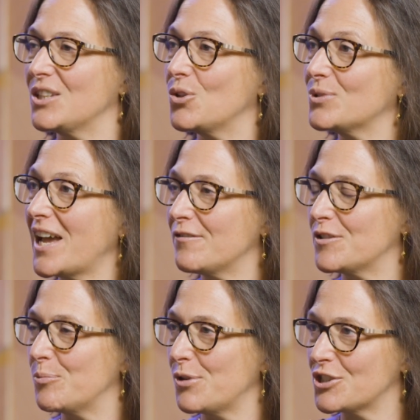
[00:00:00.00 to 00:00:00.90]
and don't have
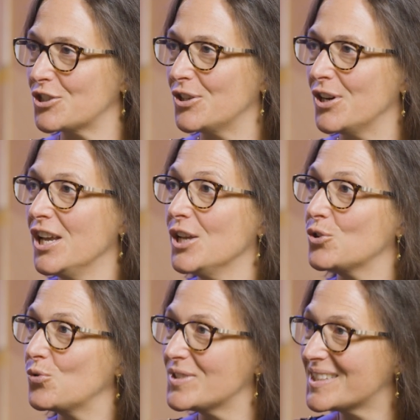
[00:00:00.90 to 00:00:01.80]
the pressure
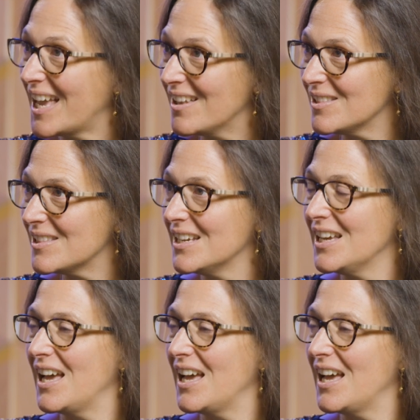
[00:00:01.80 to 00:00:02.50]
to sell,